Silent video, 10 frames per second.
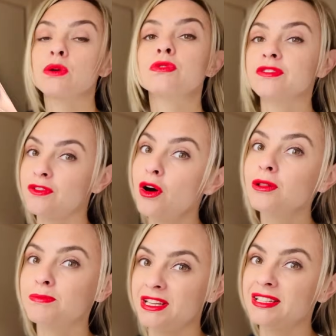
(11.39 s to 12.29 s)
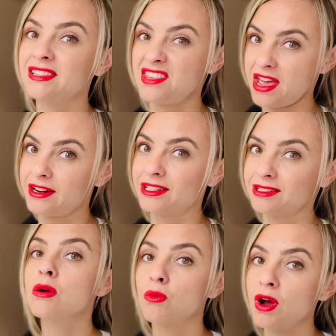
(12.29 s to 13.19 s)
We've all been there,
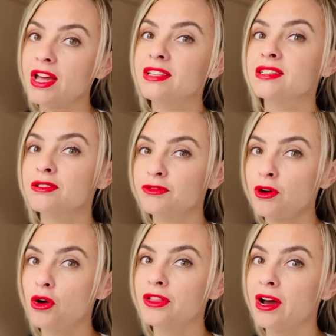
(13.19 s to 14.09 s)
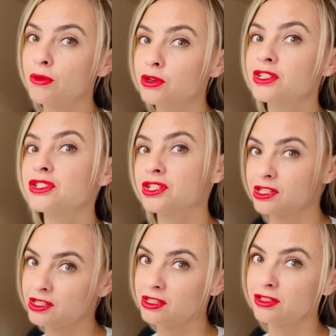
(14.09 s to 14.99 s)
waiting on our
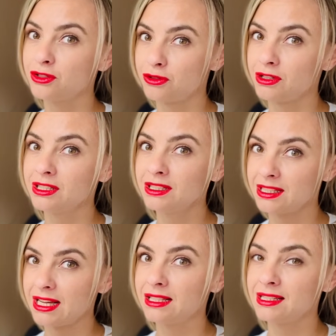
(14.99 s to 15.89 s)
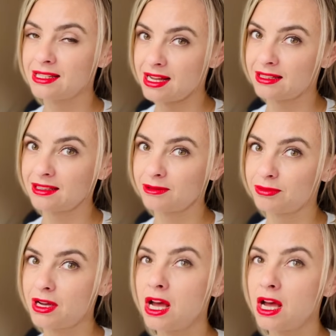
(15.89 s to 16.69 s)
turn during the daily stand-up,